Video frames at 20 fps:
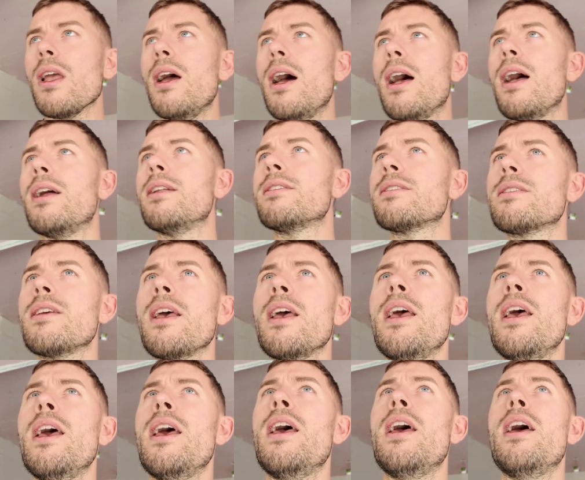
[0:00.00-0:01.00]
And
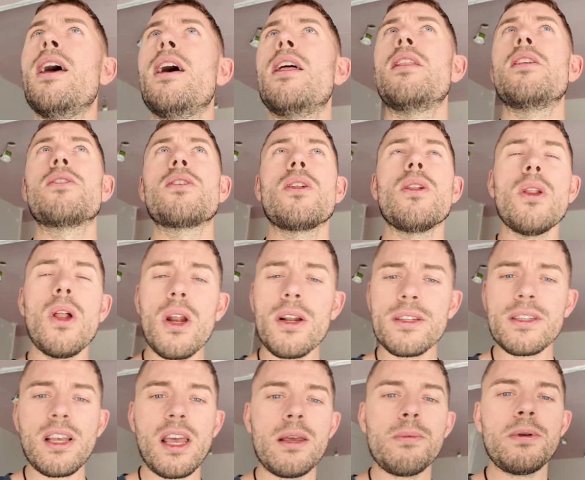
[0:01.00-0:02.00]
there's a lot
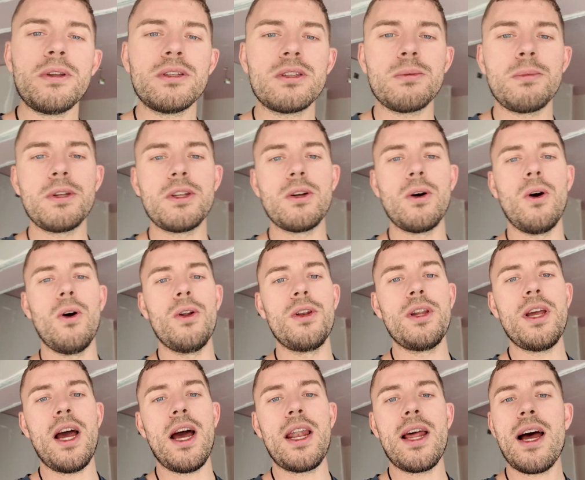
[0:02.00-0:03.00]
of taping to be
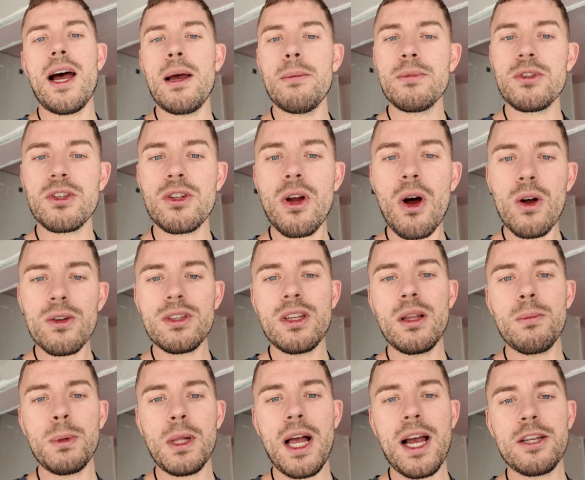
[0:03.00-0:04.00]
done, and I'm starting
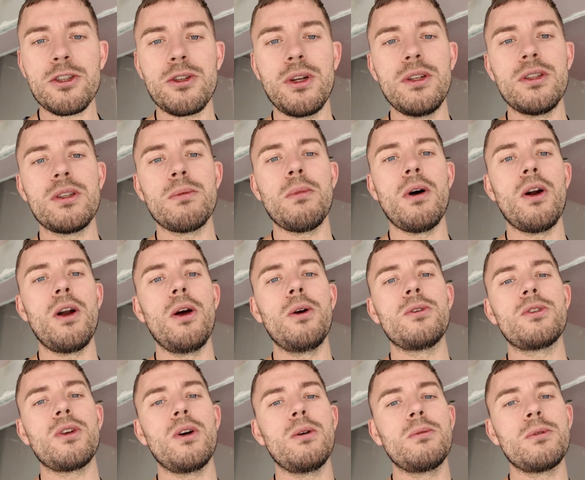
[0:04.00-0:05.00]
the plastering
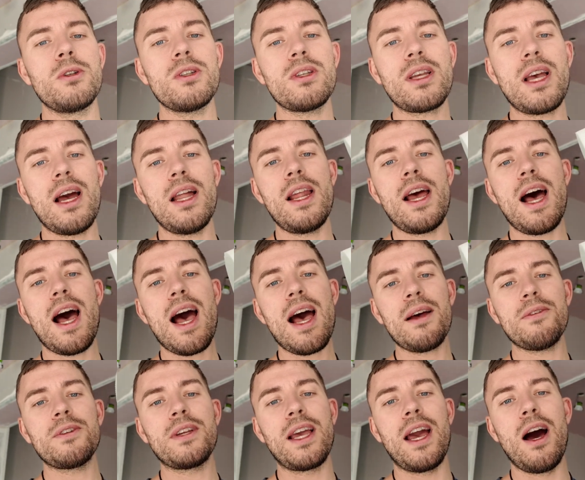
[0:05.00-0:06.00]
tomorrow, so I'm just gonna
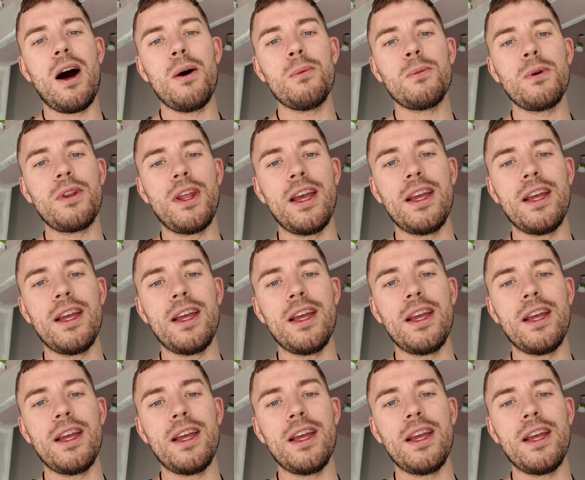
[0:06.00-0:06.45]
have to get on with